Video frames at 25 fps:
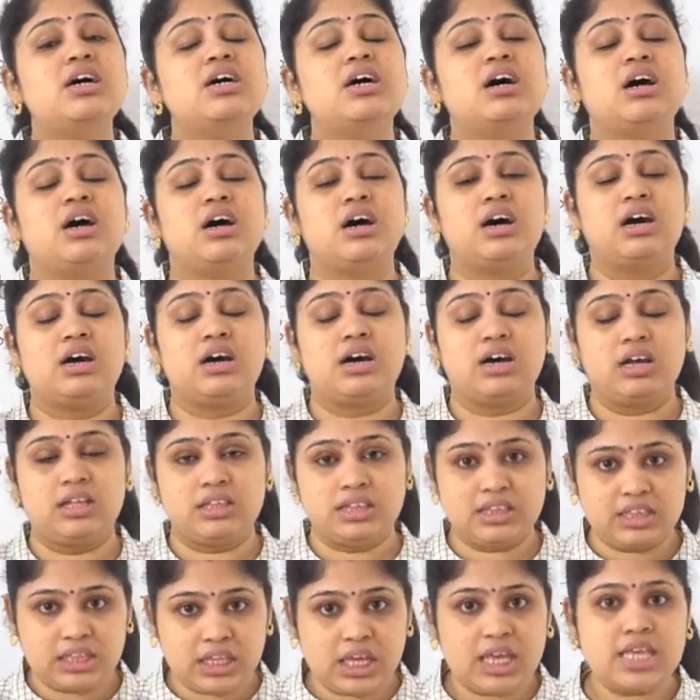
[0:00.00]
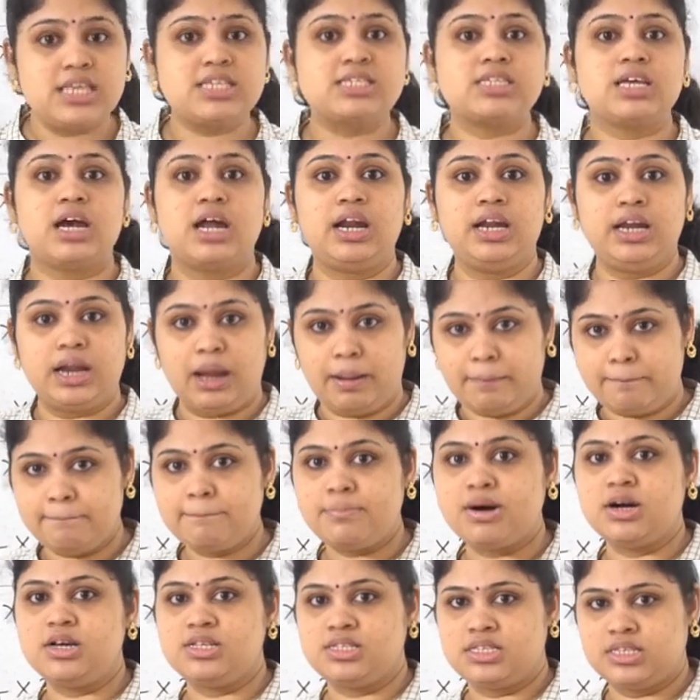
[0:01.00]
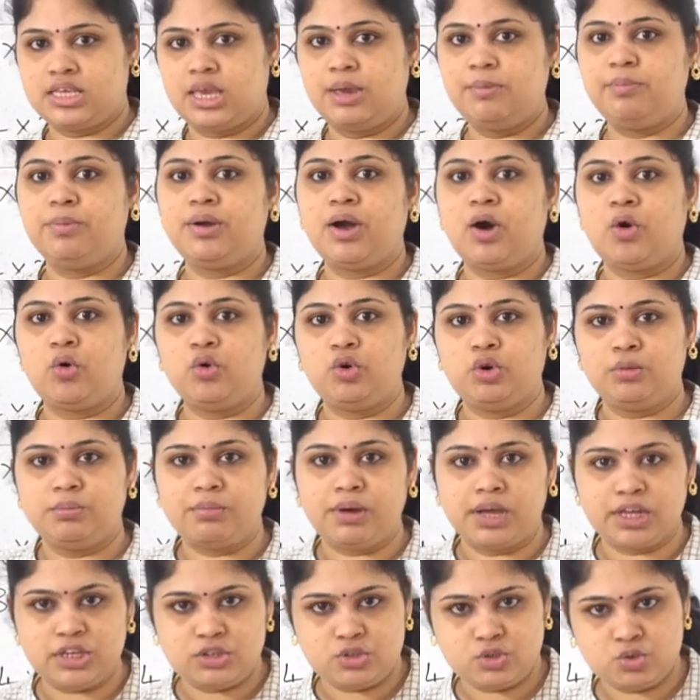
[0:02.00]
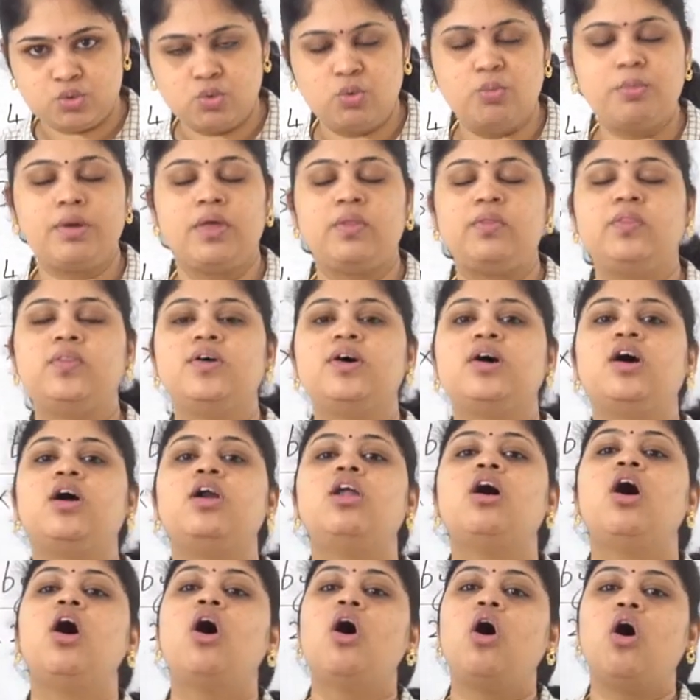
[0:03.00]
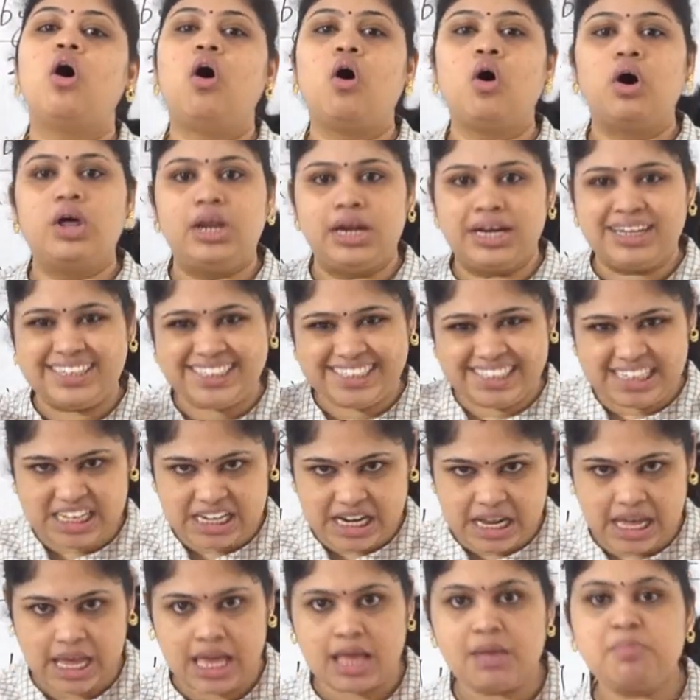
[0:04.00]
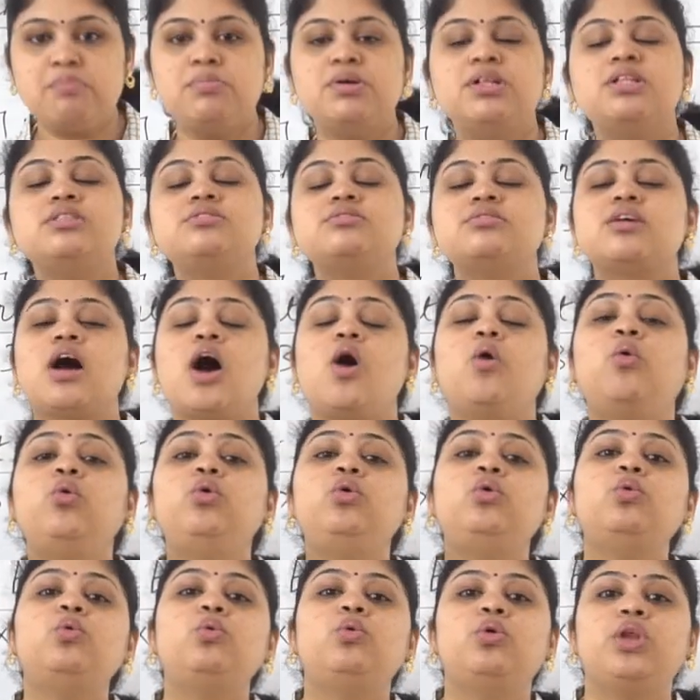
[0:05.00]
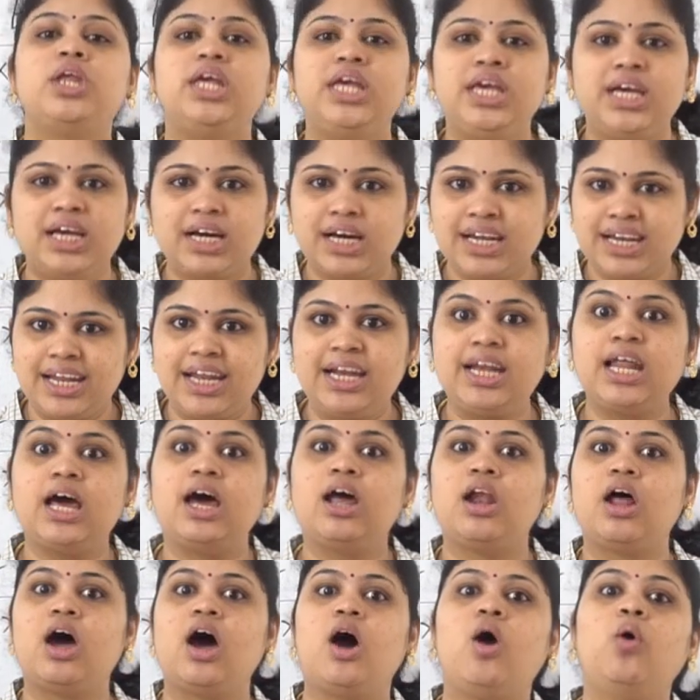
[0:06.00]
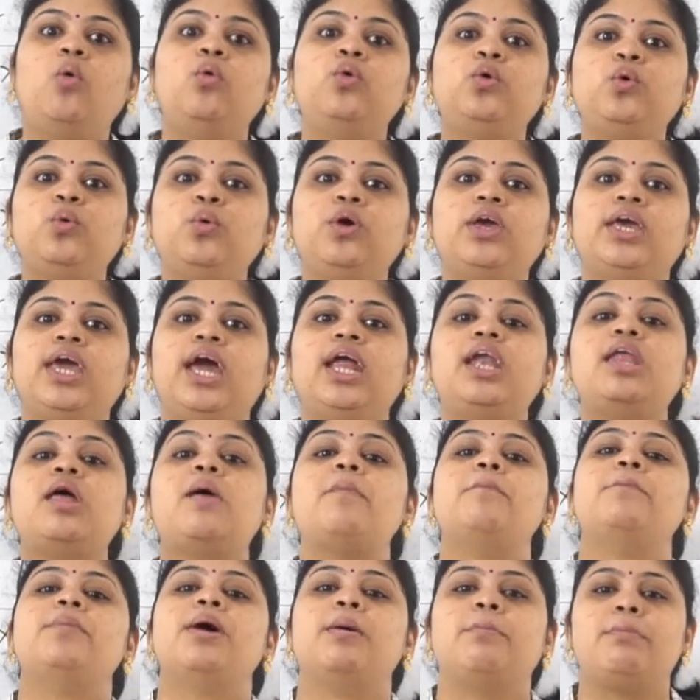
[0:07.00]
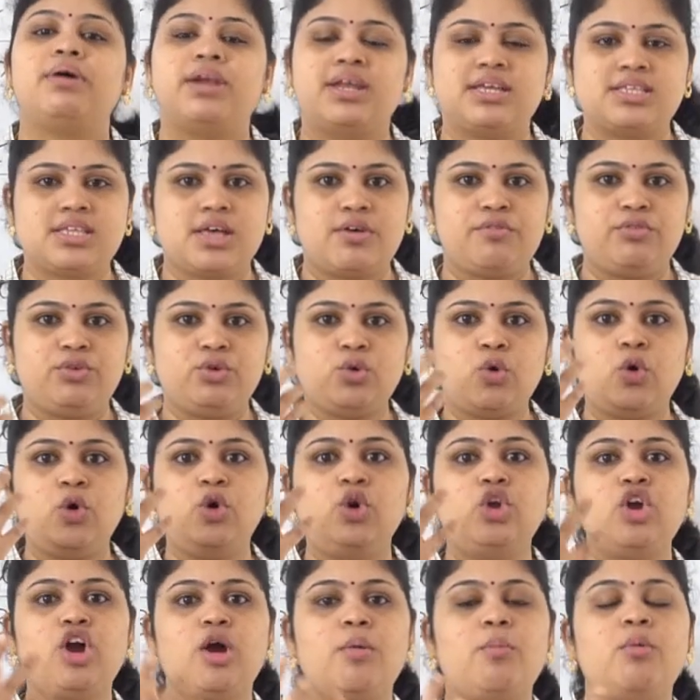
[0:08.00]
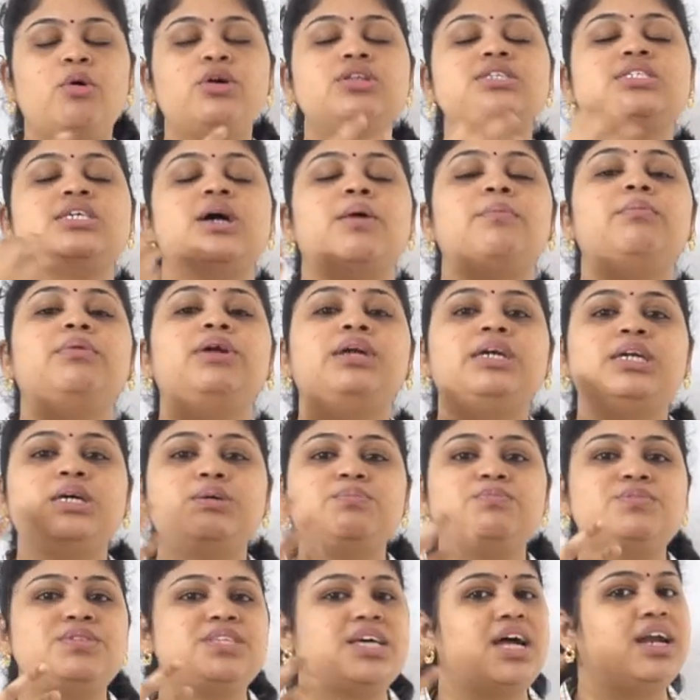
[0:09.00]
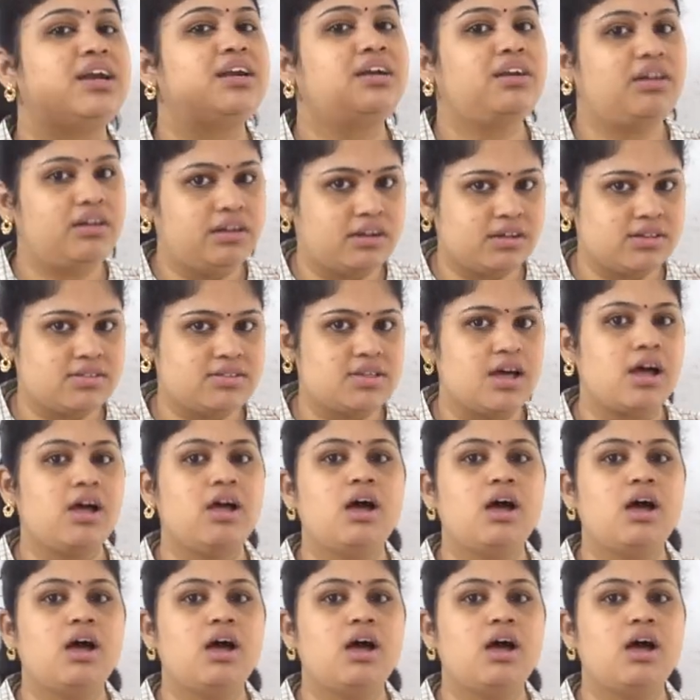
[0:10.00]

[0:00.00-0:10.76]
the these numbers, skip count by 2 method or a tables, how to recollect or how to get memorized. I've told you about some tips and tricks,